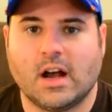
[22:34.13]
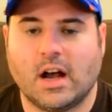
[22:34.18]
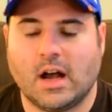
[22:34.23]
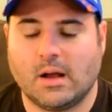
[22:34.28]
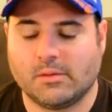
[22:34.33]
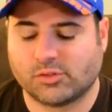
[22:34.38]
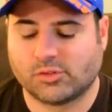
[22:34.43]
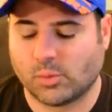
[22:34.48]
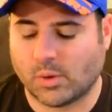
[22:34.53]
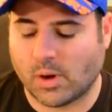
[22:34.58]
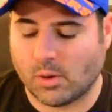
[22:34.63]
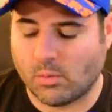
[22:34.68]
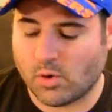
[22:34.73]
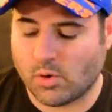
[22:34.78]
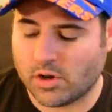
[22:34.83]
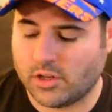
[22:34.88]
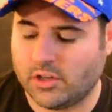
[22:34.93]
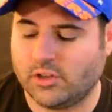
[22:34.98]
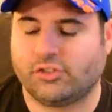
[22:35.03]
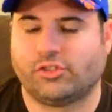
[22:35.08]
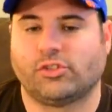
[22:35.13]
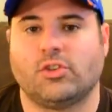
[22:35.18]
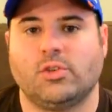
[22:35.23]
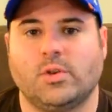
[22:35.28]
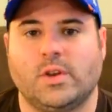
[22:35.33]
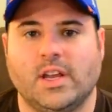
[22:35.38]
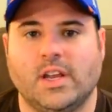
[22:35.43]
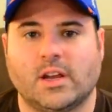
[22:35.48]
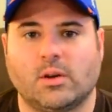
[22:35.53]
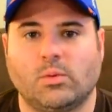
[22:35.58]
Um, so what I wanted to show
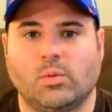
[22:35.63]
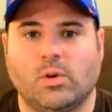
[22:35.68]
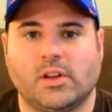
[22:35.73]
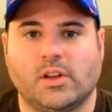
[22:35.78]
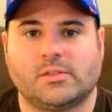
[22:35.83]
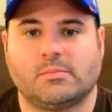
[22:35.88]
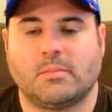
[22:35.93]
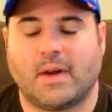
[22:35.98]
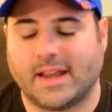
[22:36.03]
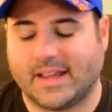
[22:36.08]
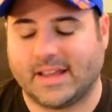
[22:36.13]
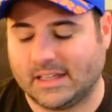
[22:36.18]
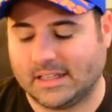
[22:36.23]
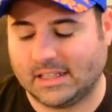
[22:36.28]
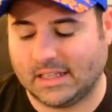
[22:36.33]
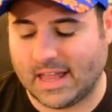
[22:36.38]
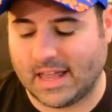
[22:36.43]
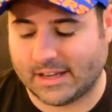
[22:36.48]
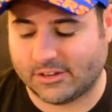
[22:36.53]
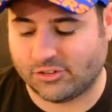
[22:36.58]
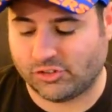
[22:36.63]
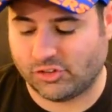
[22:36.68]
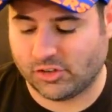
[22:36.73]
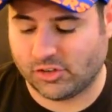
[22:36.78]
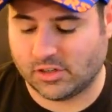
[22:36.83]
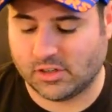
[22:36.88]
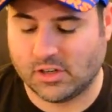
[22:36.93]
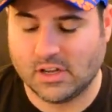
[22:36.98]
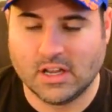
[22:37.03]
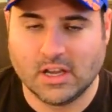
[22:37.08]
you here was my
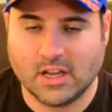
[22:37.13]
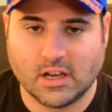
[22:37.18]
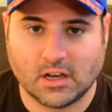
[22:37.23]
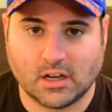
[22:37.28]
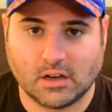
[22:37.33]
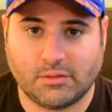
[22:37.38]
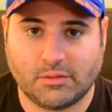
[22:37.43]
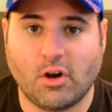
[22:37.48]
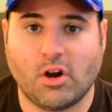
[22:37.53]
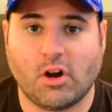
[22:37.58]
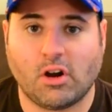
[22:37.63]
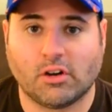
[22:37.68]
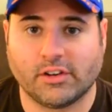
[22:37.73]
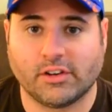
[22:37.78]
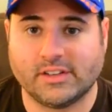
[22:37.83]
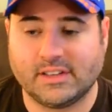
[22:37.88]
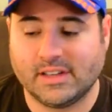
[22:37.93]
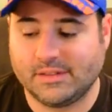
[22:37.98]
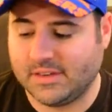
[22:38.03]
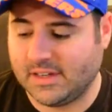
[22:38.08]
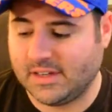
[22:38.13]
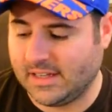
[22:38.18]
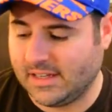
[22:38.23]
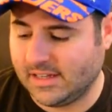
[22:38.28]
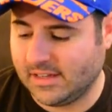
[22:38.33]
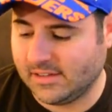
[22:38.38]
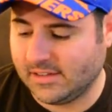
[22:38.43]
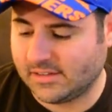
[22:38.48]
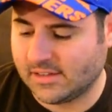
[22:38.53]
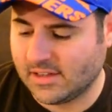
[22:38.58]
collection of horror
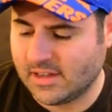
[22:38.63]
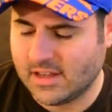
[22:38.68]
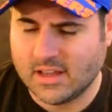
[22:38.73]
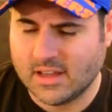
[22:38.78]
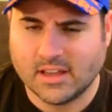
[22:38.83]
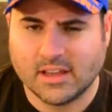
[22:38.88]
DVDs